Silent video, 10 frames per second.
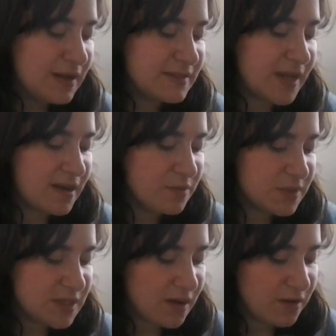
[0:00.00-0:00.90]
Sadie
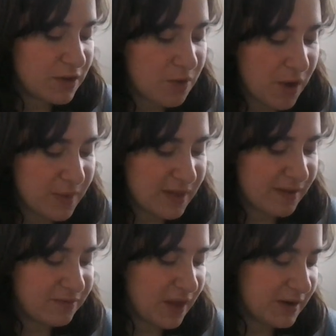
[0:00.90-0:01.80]
was telling you how we
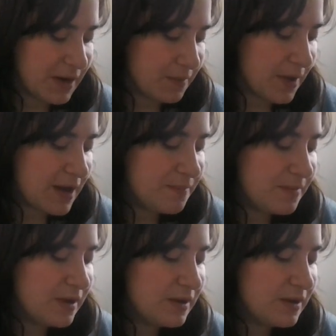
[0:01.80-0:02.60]
left London, right?